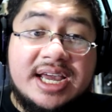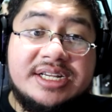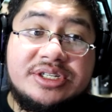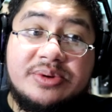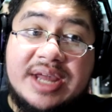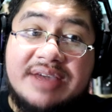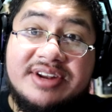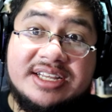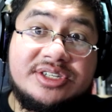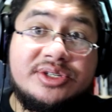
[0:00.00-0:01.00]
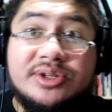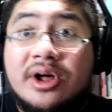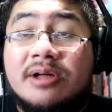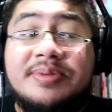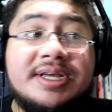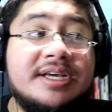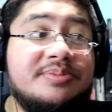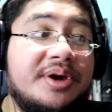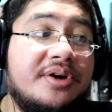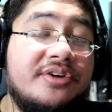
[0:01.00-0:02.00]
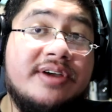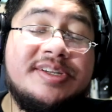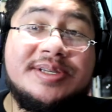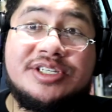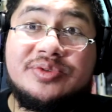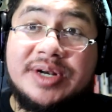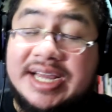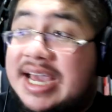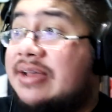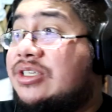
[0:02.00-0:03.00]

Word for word: I just don't have it installed because my hard drive space is running out.